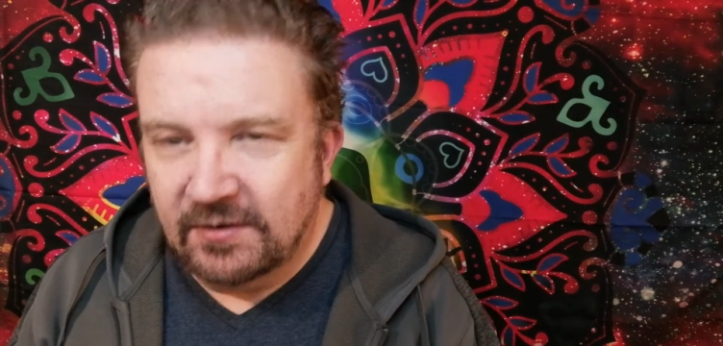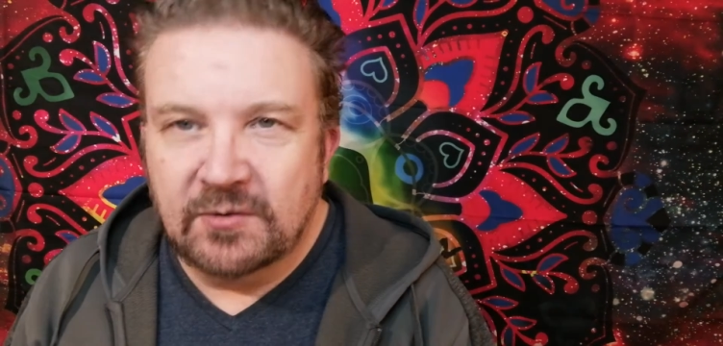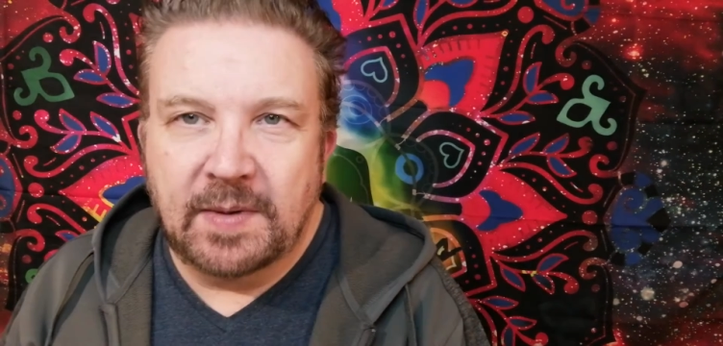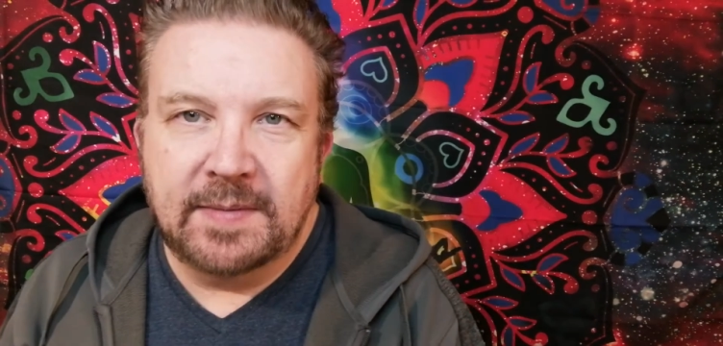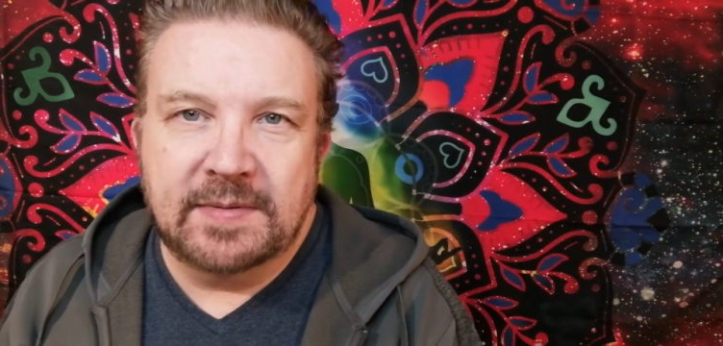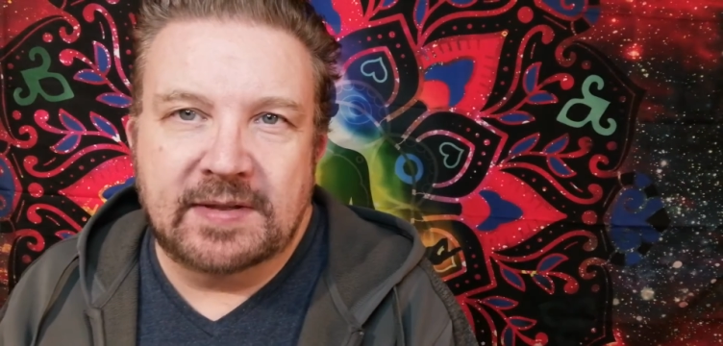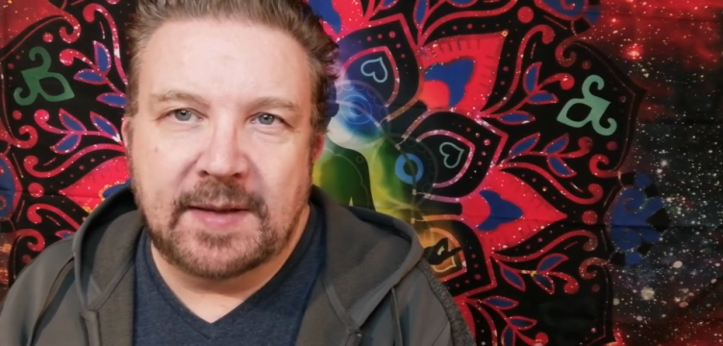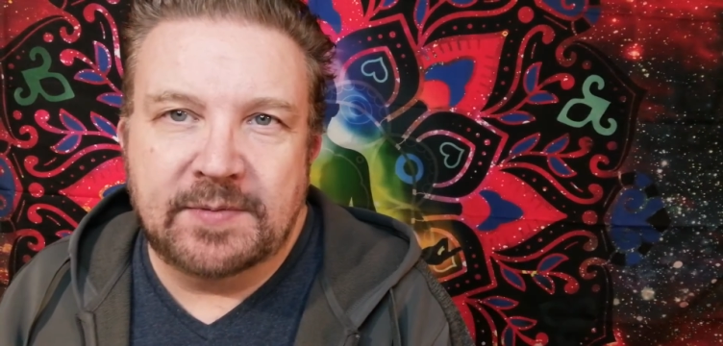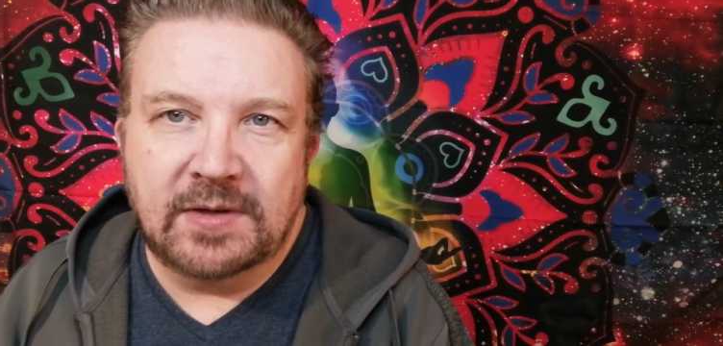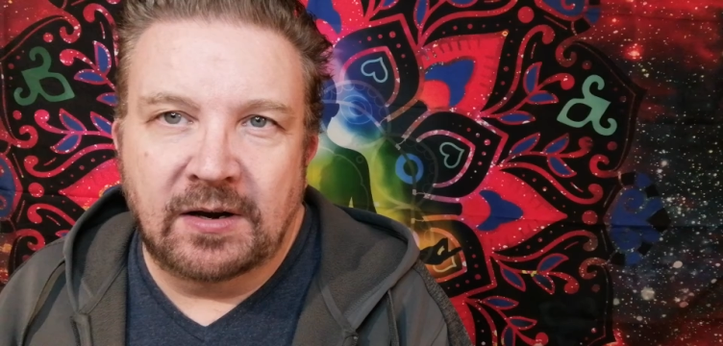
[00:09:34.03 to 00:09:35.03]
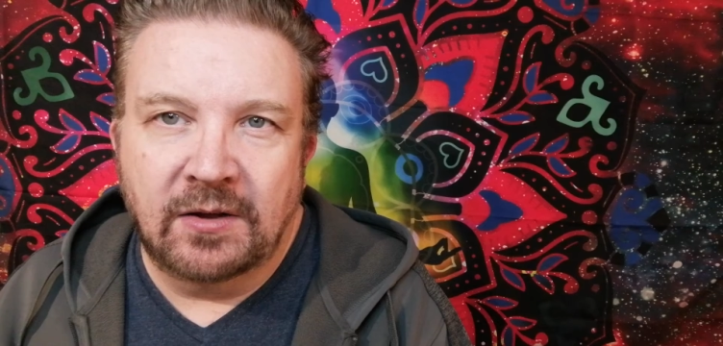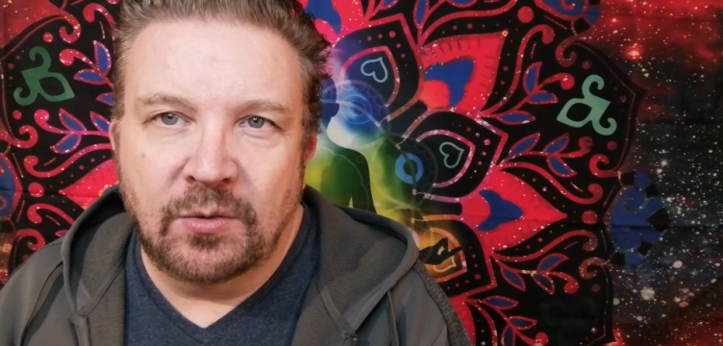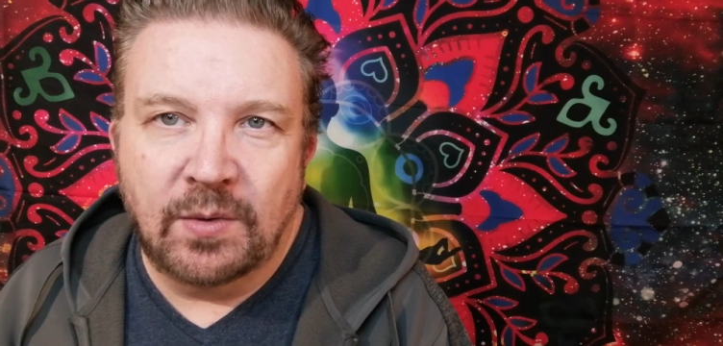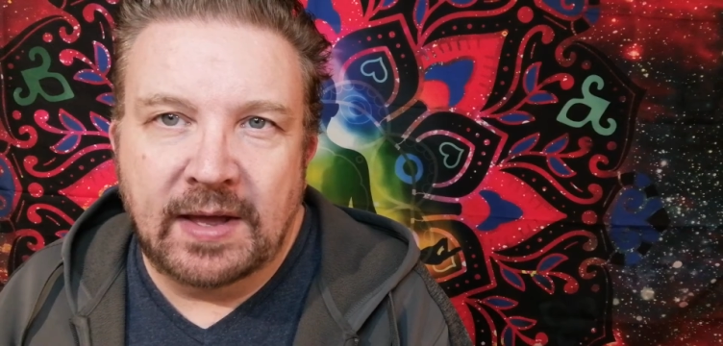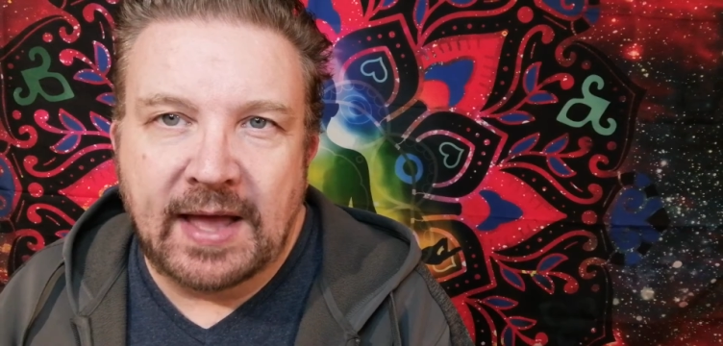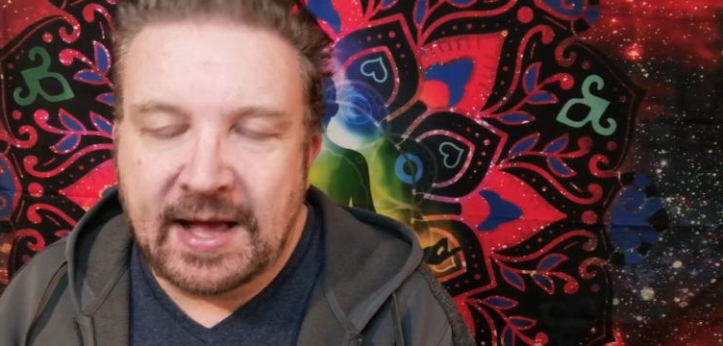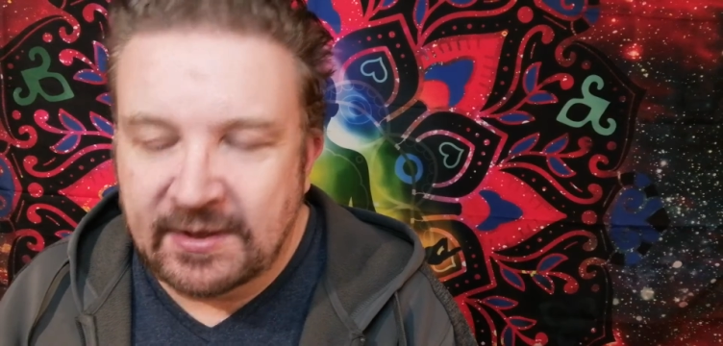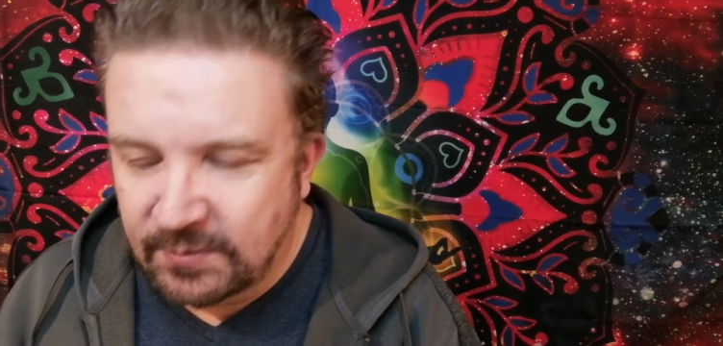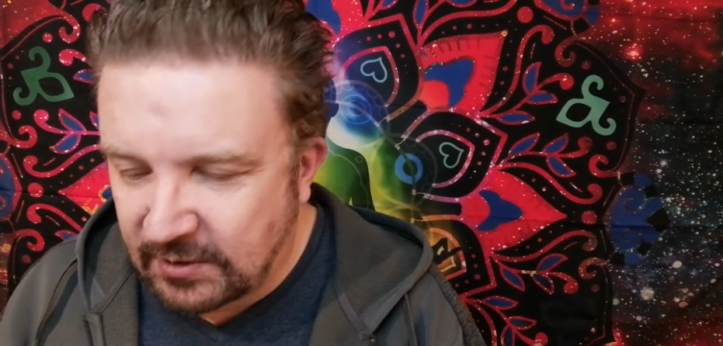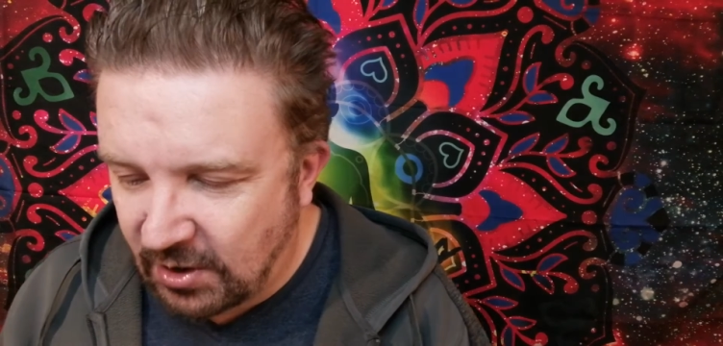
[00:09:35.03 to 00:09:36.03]
those baby steps along the way
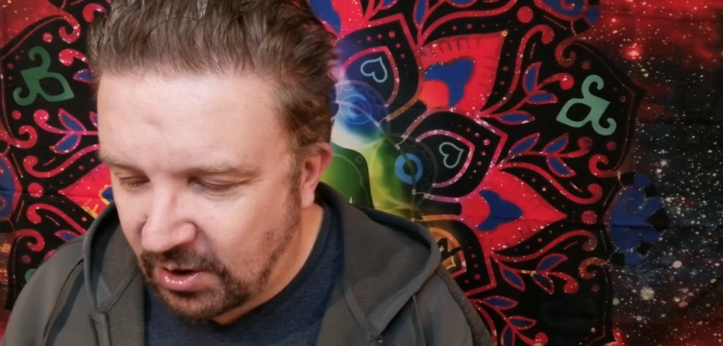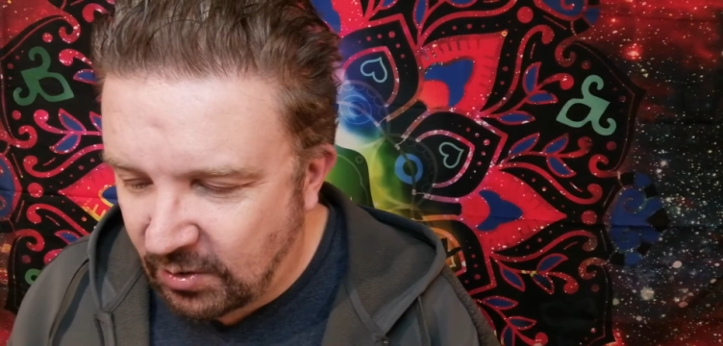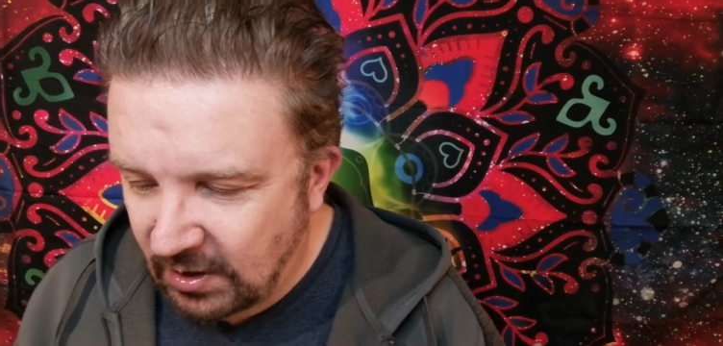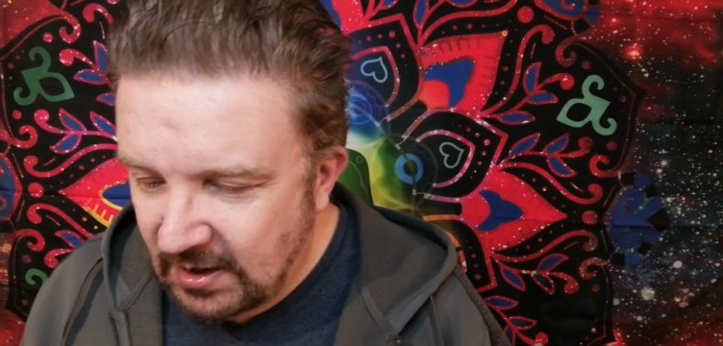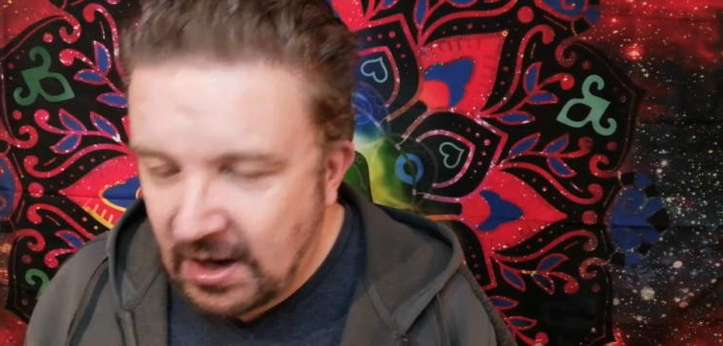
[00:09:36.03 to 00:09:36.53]
as we go.